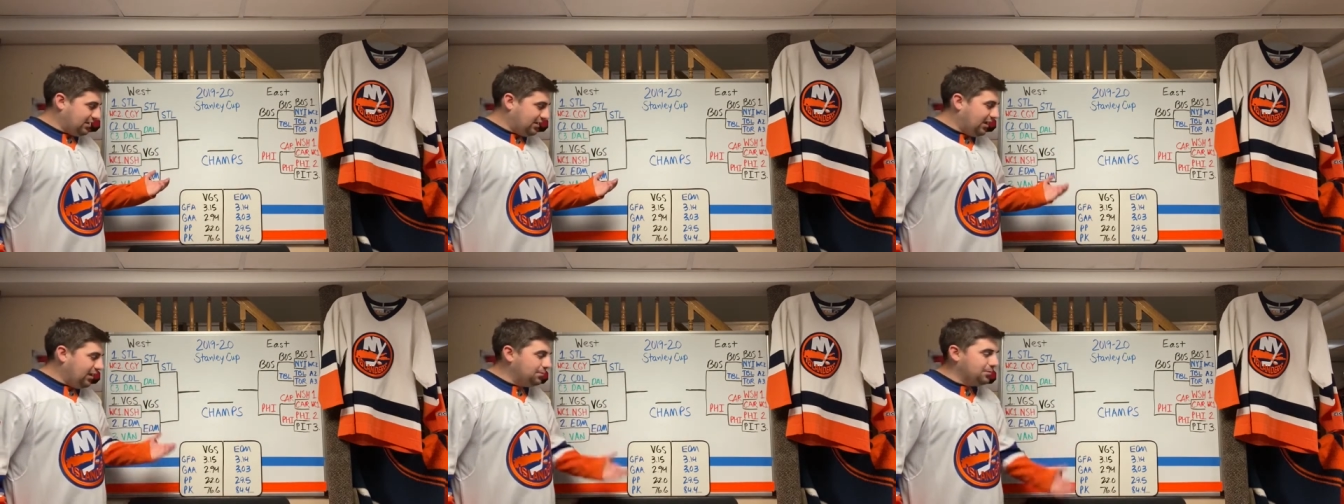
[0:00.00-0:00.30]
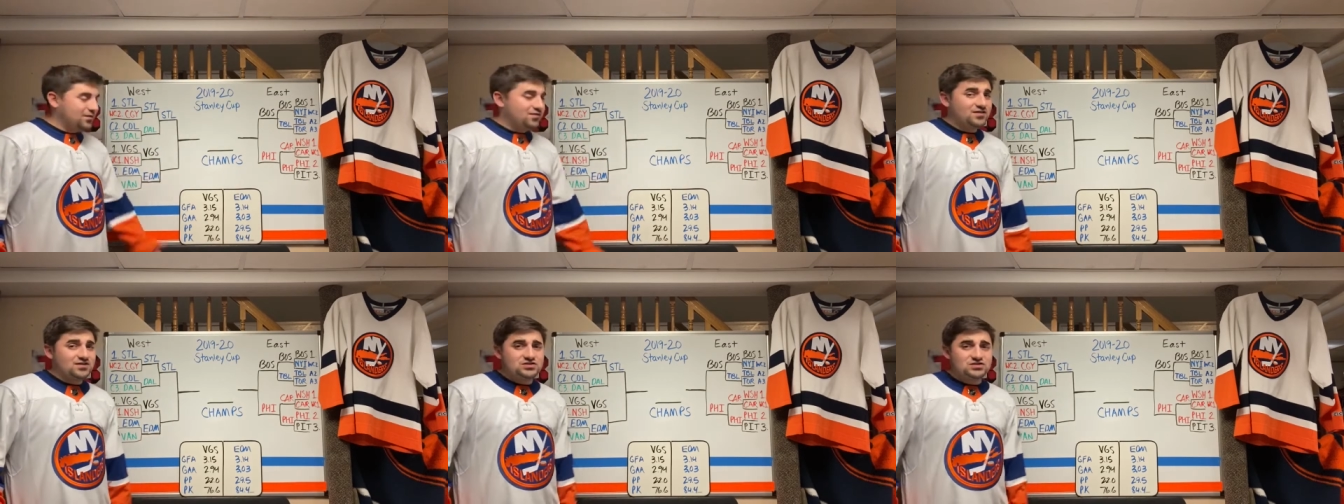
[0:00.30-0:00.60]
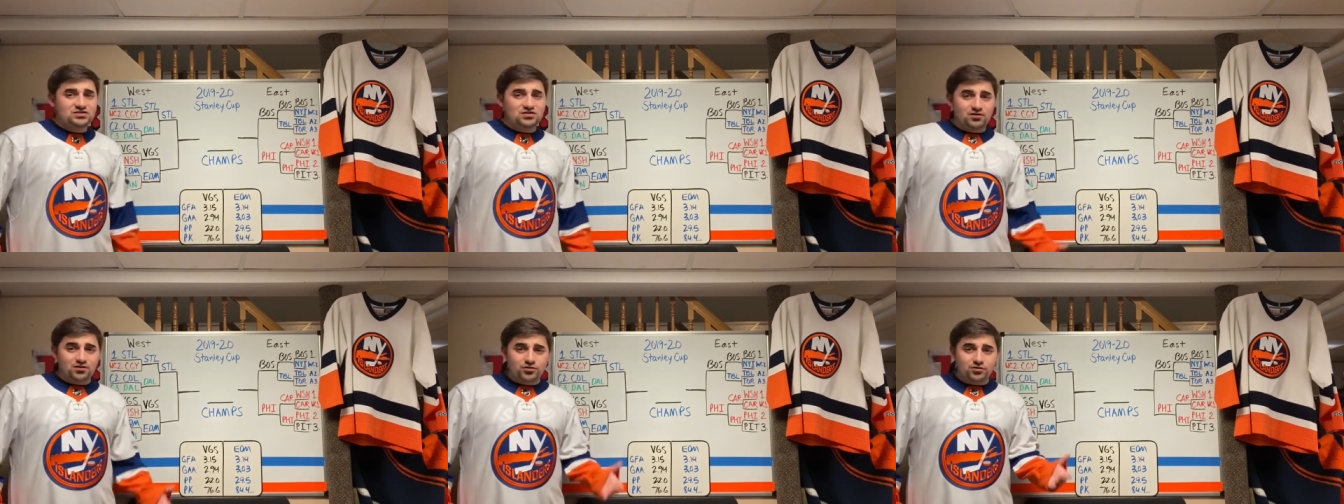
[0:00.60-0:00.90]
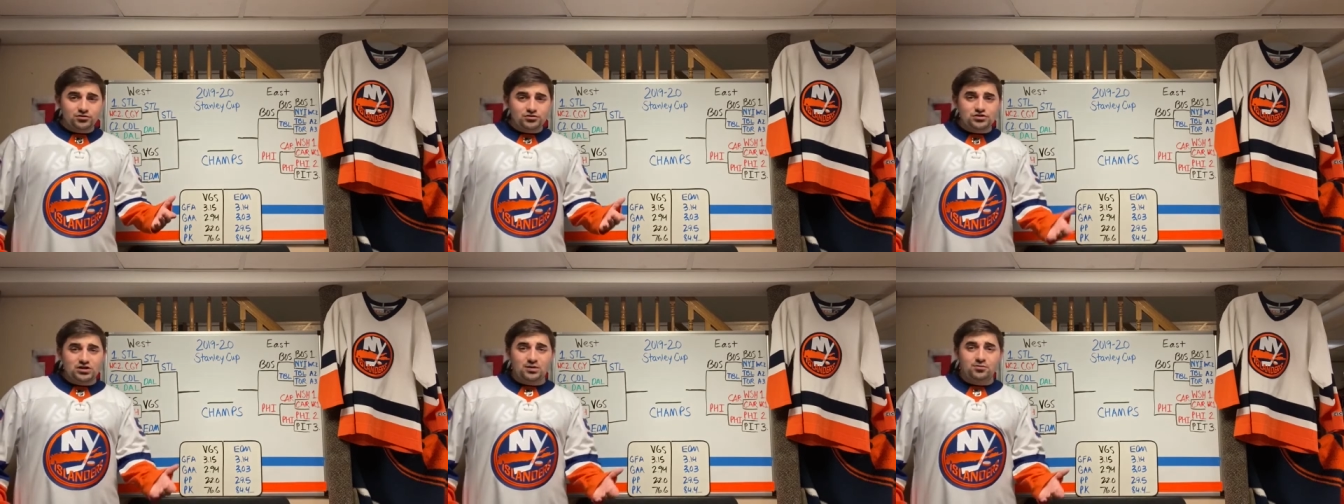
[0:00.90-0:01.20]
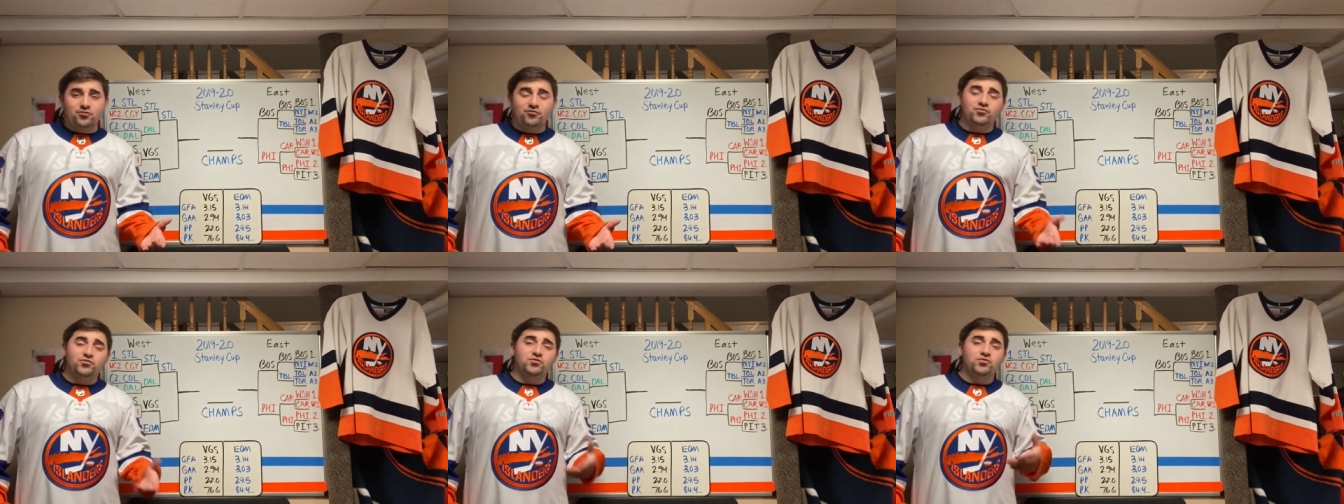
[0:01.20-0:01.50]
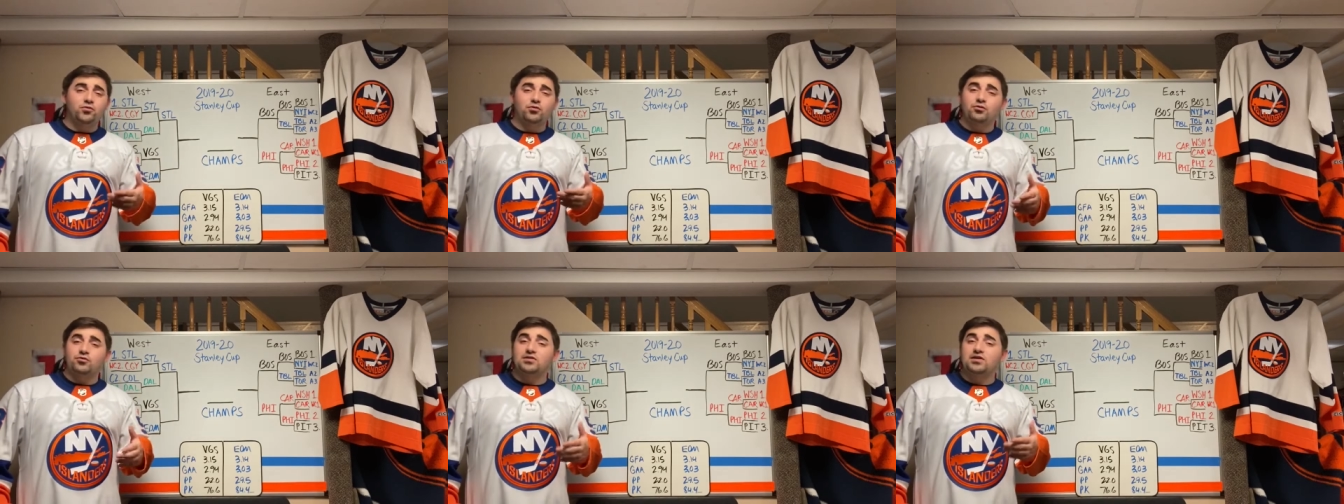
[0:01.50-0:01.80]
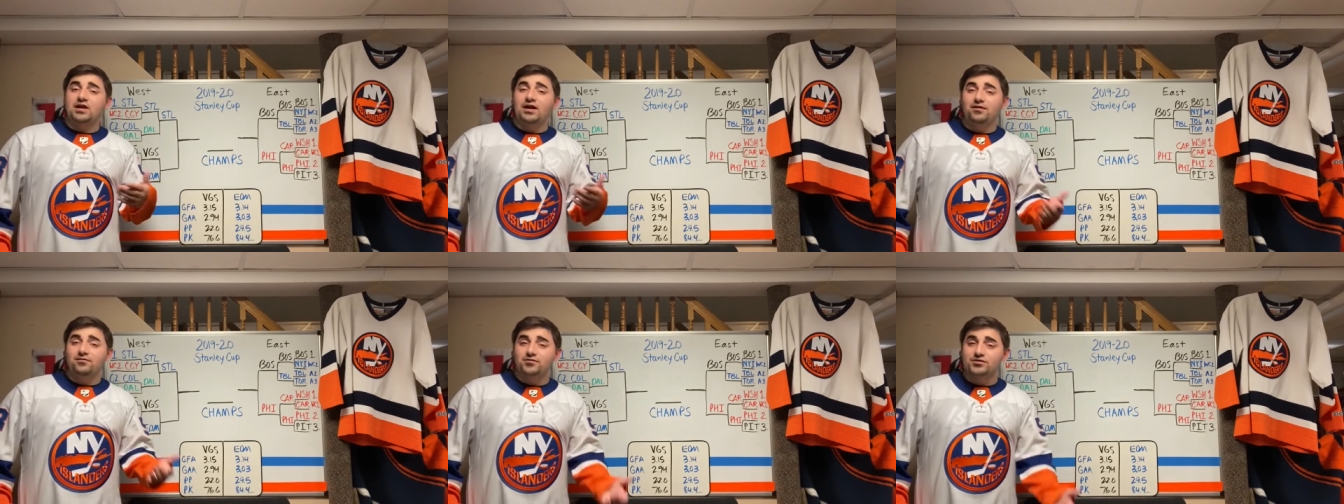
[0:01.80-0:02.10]
Edmonton's done a good job of doing what
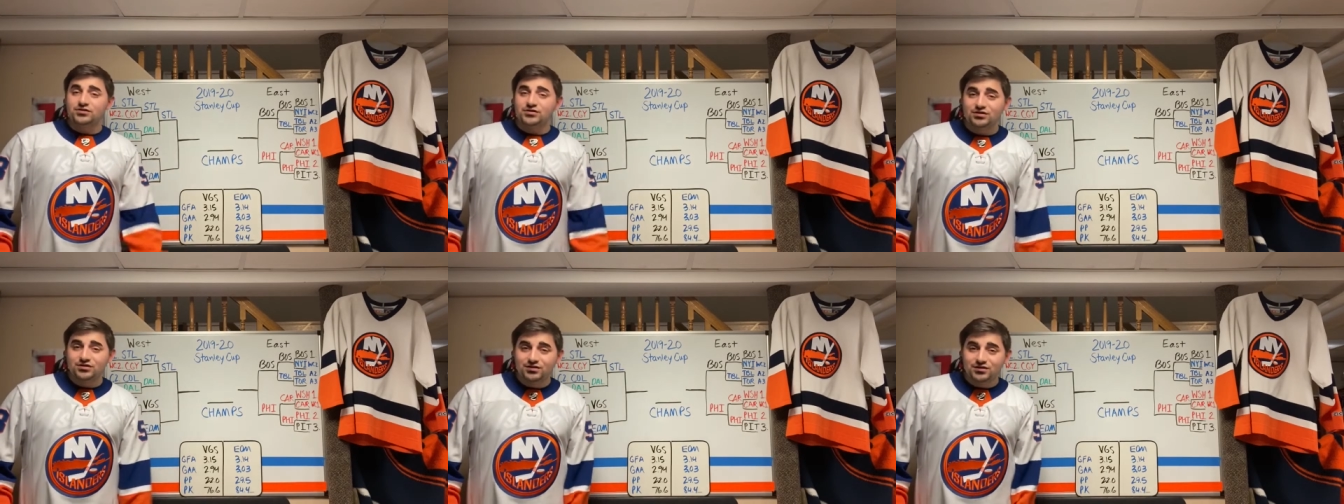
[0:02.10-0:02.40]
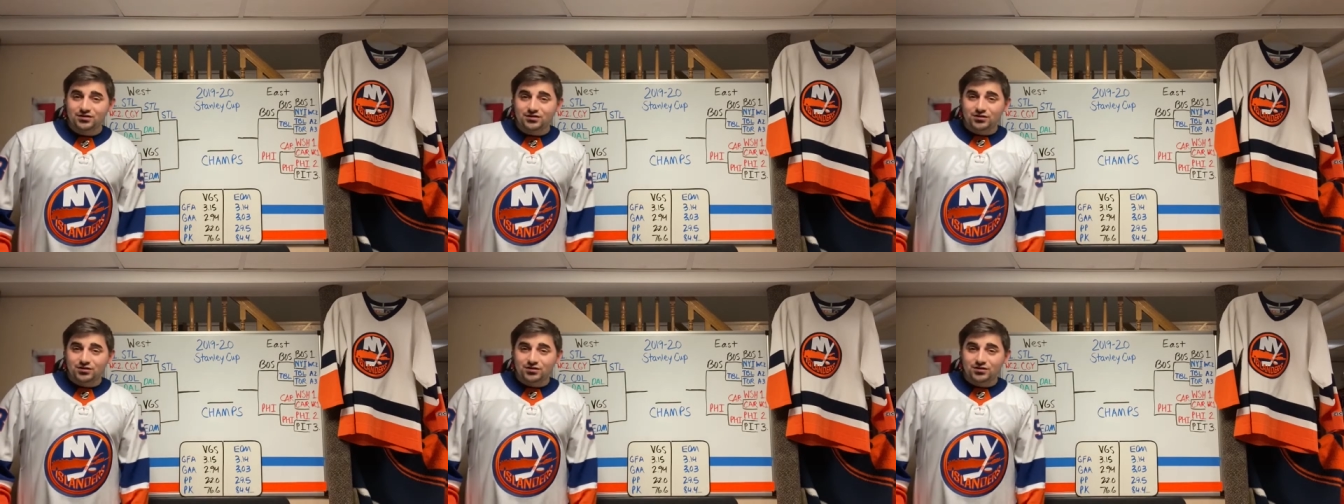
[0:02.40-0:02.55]
the Islanders